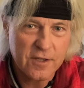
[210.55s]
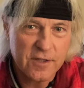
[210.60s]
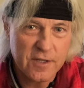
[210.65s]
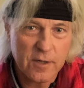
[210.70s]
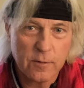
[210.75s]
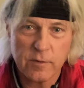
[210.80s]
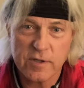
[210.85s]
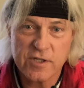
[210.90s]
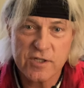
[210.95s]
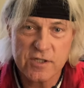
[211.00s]

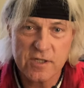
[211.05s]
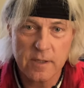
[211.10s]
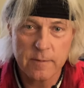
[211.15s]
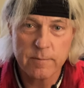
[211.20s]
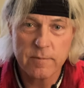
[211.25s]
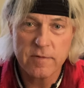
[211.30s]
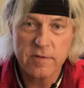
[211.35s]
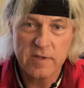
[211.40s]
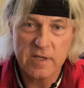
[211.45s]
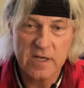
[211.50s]
there was
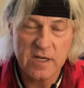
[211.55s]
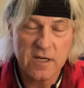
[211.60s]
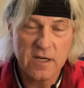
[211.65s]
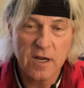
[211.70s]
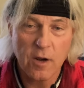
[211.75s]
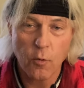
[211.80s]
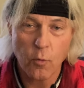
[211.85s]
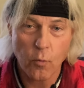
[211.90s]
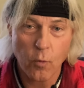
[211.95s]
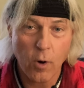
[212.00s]

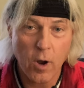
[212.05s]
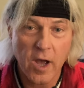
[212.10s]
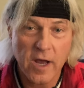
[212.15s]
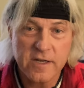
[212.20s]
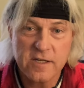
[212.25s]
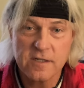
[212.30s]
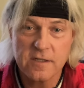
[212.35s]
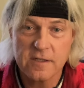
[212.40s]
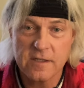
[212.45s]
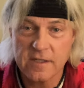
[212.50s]
something
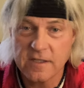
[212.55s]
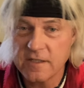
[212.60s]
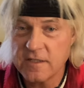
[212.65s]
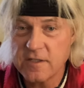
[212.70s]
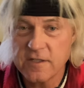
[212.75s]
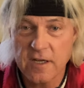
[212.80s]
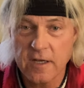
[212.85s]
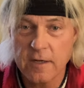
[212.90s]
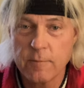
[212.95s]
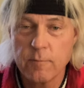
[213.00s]
rotten in
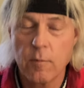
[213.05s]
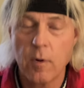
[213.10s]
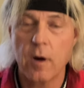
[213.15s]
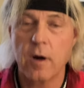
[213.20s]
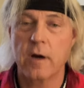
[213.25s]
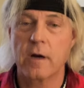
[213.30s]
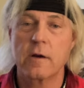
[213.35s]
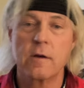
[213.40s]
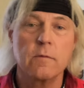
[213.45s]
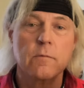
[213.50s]

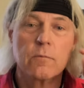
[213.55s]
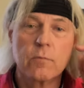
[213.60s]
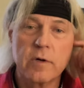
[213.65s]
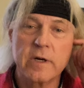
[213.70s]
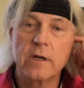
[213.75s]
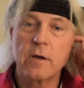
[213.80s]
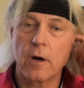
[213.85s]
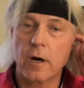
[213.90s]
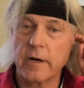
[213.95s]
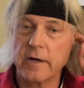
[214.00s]
Denmark
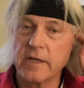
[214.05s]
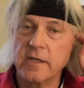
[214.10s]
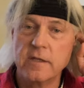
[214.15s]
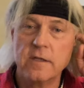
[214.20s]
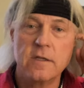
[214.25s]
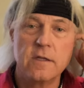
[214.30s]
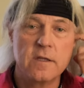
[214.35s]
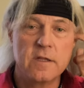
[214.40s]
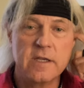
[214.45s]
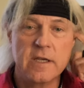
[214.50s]

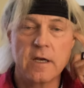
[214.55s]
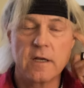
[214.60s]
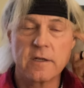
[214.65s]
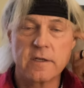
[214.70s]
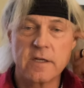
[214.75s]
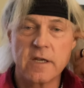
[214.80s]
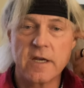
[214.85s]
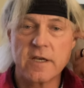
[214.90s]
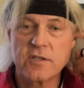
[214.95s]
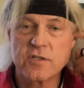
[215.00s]
regarding the
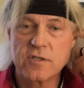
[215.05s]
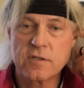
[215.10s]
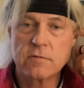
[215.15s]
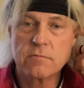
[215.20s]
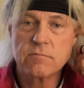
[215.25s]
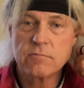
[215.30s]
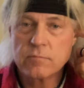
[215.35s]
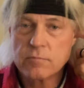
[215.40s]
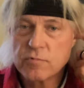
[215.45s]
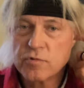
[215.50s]
LDS
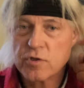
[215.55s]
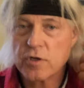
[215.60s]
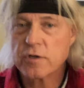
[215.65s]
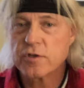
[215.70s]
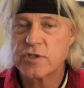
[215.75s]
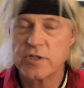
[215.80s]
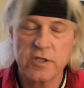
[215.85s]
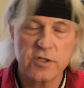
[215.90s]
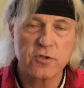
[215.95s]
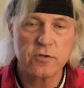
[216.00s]

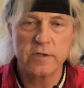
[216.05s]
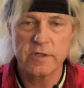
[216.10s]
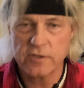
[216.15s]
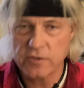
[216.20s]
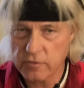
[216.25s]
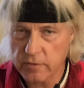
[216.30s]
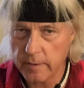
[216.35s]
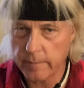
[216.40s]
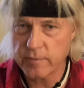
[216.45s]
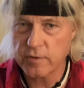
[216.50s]
church history,
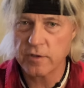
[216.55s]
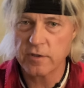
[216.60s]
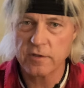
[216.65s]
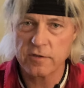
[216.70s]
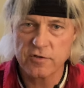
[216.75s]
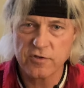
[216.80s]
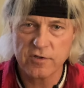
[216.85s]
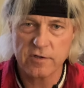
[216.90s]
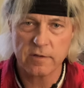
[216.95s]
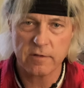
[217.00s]

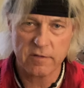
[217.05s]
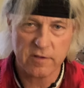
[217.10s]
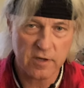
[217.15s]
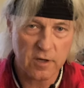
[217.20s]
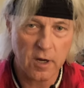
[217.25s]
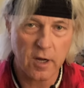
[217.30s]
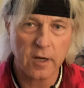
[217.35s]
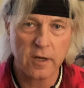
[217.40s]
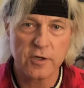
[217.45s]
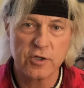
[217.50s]
scriptures,
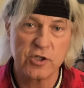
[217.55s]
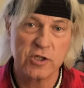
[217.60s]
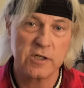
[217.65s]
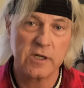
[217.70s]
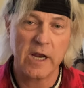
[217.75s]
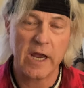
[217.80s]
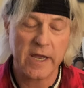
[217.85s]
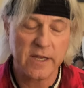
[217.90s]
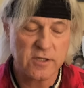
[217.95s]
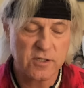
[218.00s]

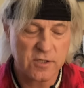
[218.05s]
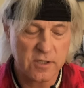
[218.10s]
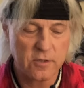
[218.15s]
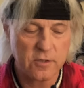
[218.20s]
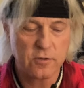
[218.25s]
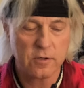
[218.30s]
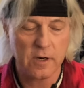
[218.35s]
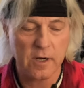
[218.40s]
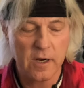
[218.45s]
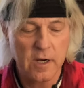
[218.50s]
theology,
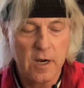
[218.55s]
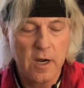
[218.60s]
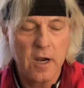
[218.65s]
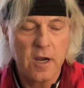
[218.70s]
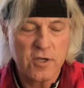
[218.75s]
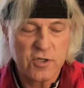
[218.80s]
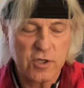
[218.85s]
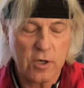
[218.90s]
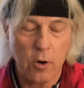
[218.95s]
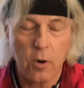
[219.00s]
etc.
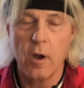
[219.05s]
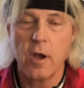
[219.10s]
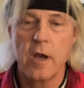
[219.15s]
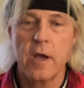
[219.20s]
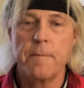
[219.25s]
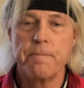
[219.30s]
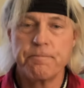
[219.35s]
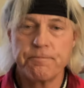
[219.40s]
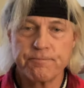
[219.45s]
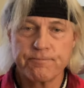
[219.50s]
So
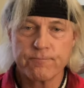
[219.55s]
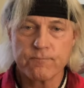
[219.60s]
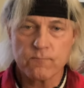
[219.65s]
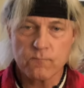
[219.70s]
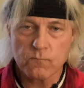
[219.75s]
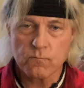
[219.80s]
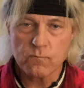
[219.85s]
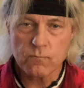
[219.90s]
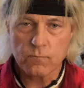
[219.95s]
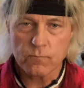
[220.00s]

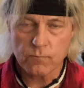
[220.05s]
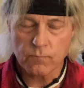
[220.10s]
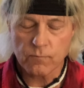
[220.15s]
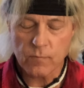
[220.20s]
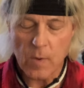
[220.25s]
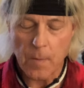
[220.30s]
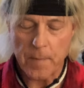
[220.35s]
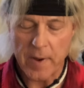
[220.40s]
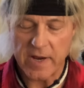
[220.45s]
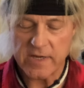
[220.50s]

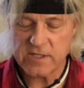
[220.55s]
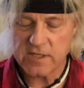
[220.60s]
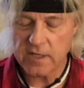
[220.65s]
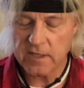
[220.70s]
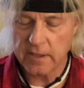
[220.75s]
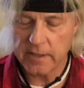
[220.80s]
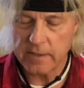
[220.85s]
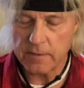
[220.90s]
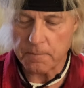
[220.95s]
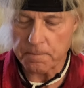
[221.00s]

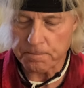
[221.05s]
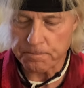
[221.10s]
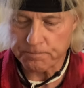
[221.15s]
basically,